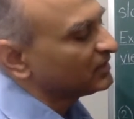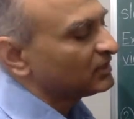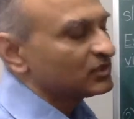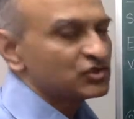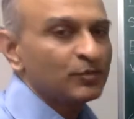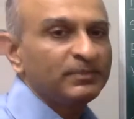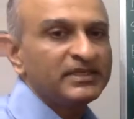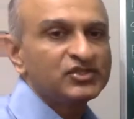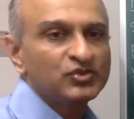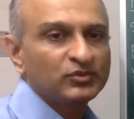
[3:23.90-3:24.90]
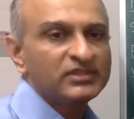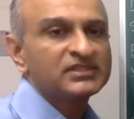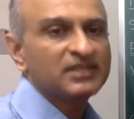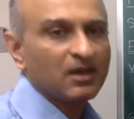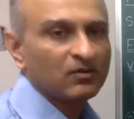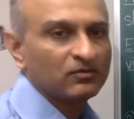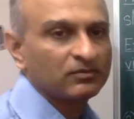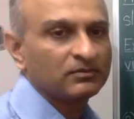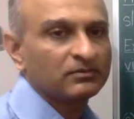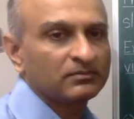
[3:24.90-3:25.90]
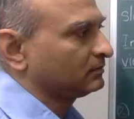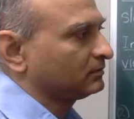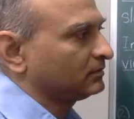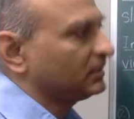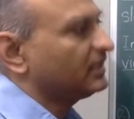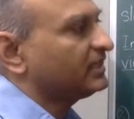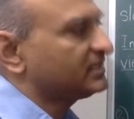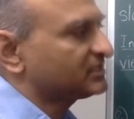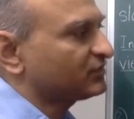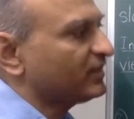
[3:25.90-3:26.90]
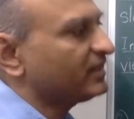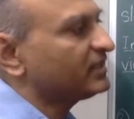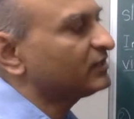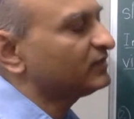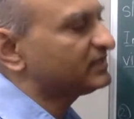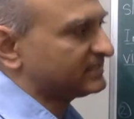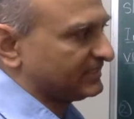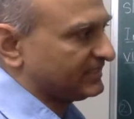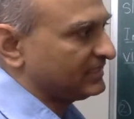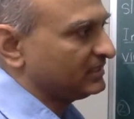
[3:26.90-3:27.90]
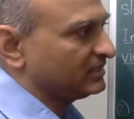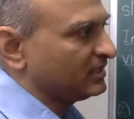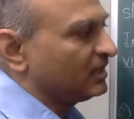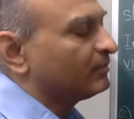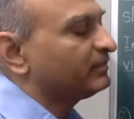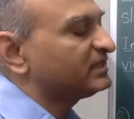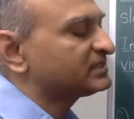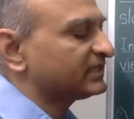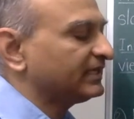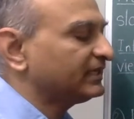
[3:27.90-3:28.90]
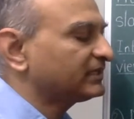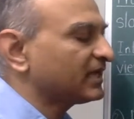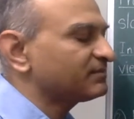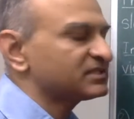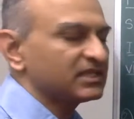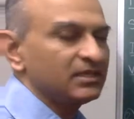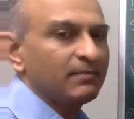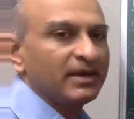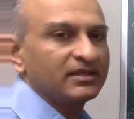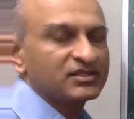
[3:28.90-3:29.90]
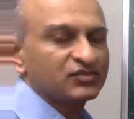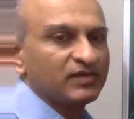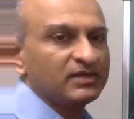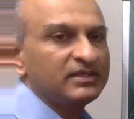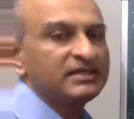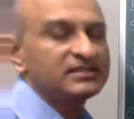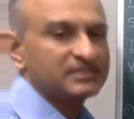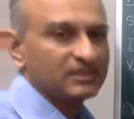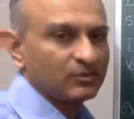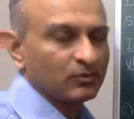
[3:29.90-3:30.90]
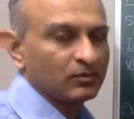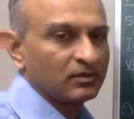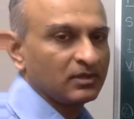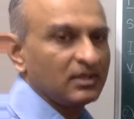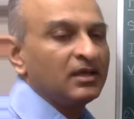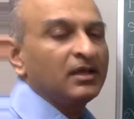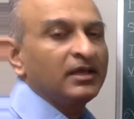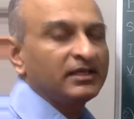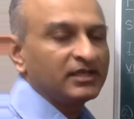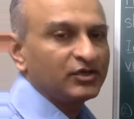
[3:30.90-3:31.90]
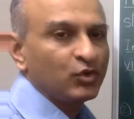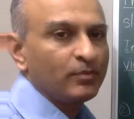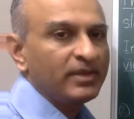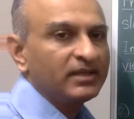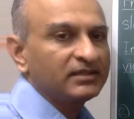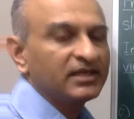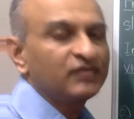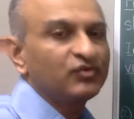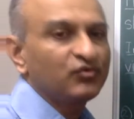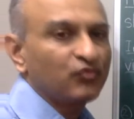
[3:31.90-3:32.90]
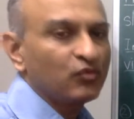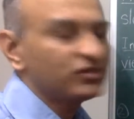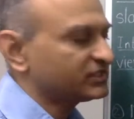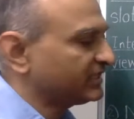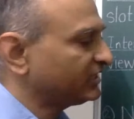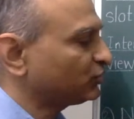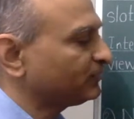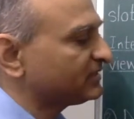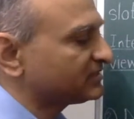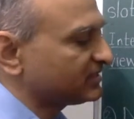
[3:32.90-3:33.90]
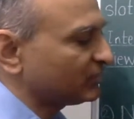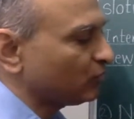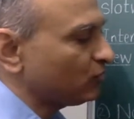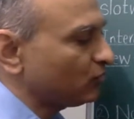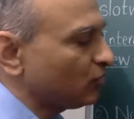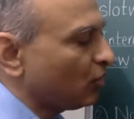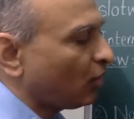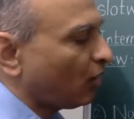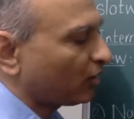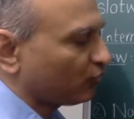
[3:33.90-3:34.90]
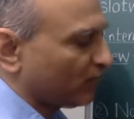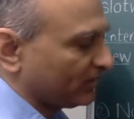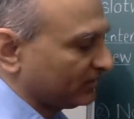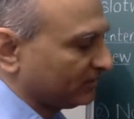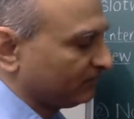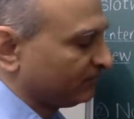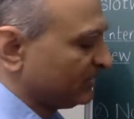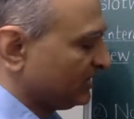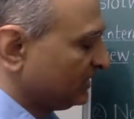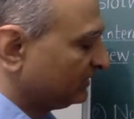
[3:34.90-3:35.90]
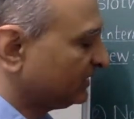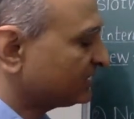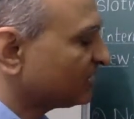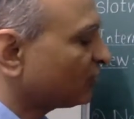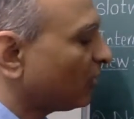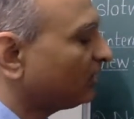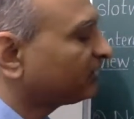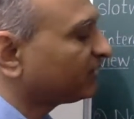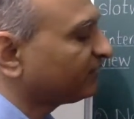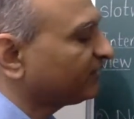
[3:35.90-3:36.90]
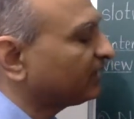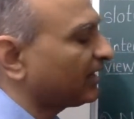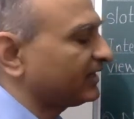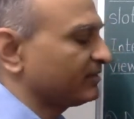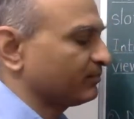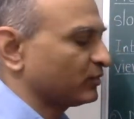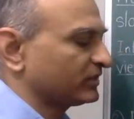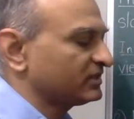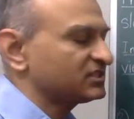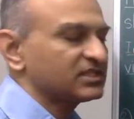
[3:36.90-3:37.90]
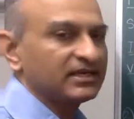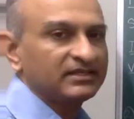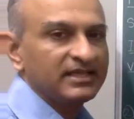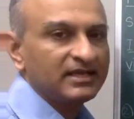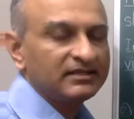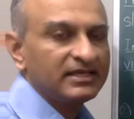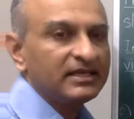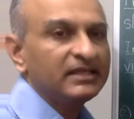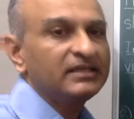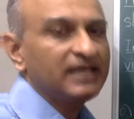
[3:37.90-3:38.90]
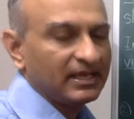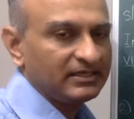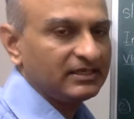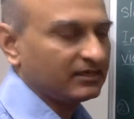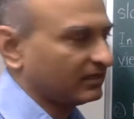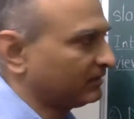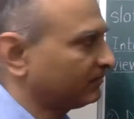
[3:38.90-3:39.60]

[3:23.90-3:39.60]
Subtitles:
So please do this now. E square equals E means E times E minus 1 is 0. In a domain that would force E to be 0 or 1. These are called trivial idempotents and they are there in any ring.